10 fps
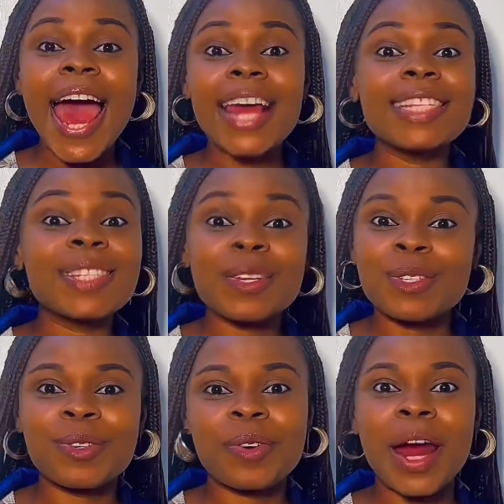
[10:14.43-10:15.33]
and
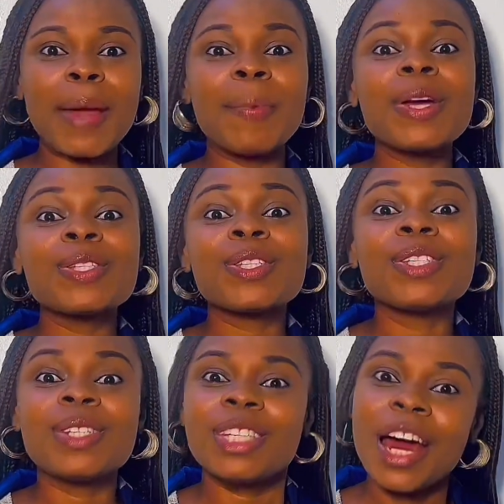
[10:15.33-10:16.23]
subscribe
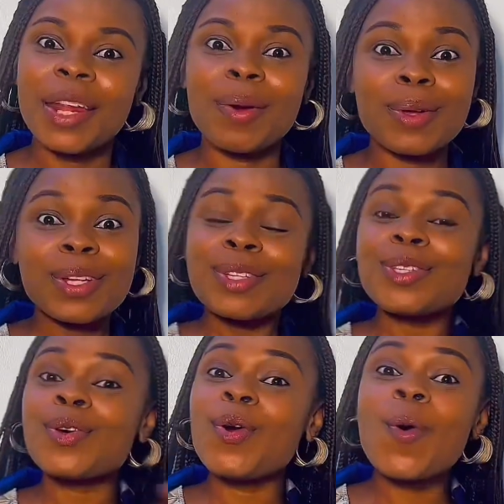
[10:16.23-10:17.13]
to the channel.
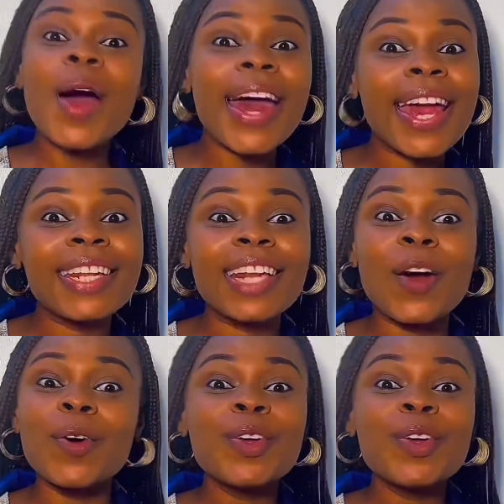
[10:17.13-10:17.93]
So go ahead now.